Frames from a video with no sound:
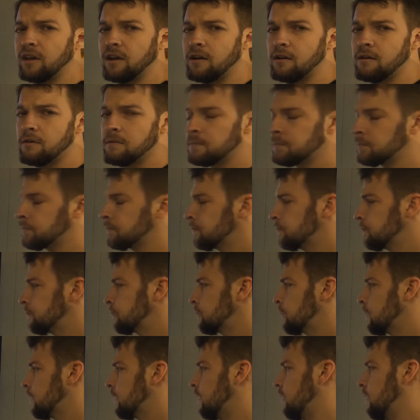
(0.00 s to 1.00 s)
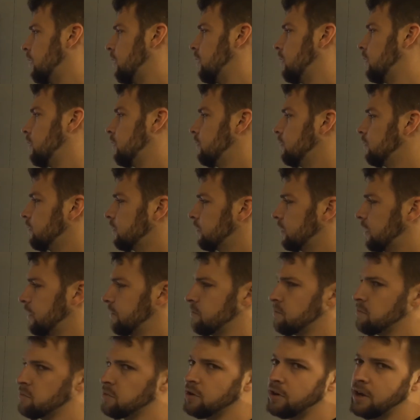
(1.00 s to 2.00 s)
there.
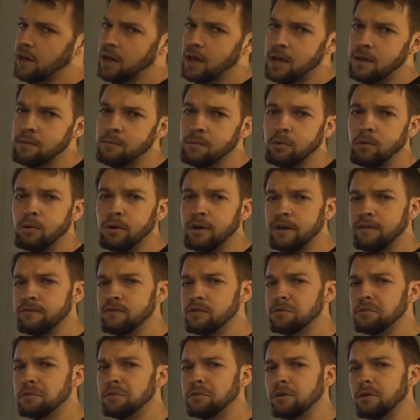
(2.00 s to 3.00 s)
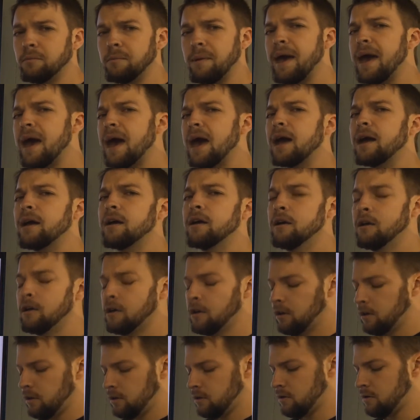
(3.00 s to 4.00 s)
Give them your name. We'll give you your bag,
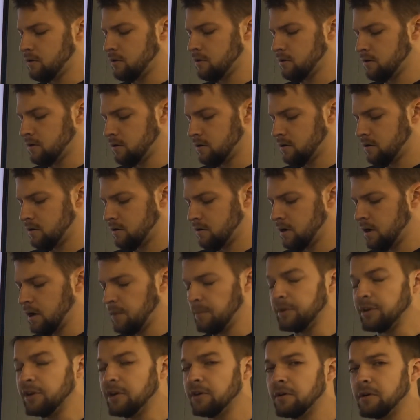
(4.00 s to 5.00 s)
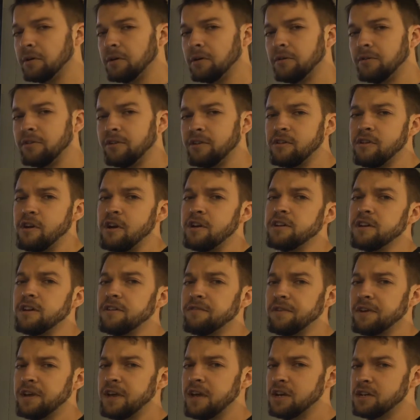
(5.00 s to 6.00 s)
your materials, and your
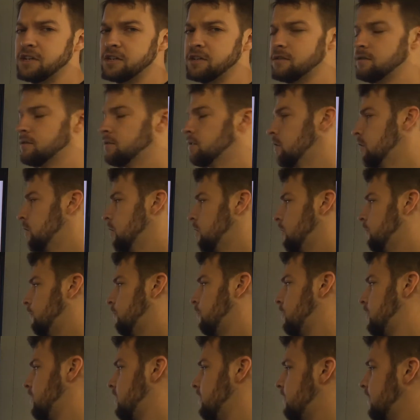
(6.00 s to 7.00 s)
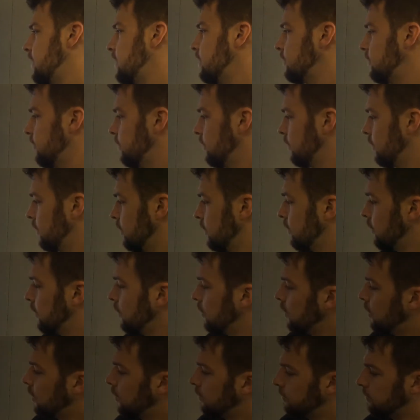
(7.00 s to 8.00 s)
identification for the event.
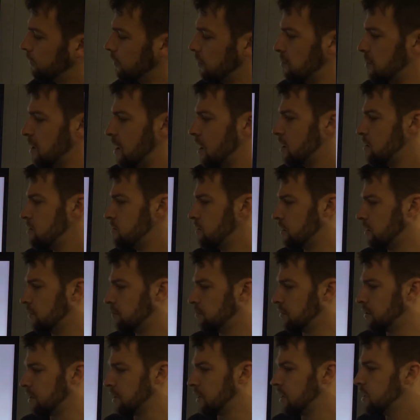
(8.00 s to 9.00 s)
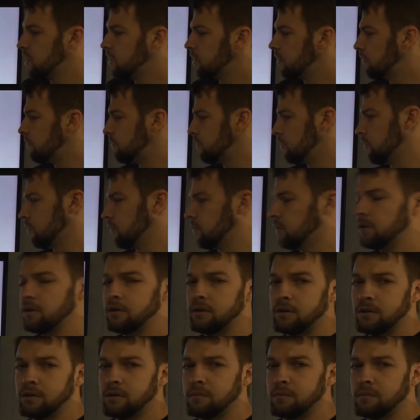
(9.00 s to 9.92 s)
From there, you can bring any of your